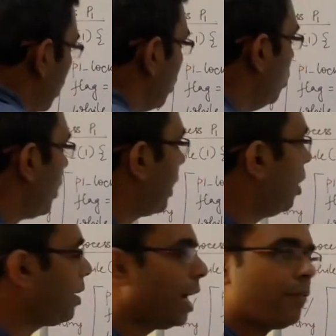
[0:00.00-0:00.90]
you
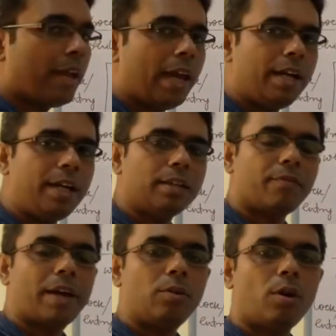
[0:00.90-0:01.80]
cannot have any other
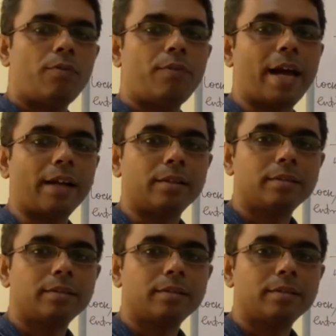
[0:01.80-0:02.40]
value of flag.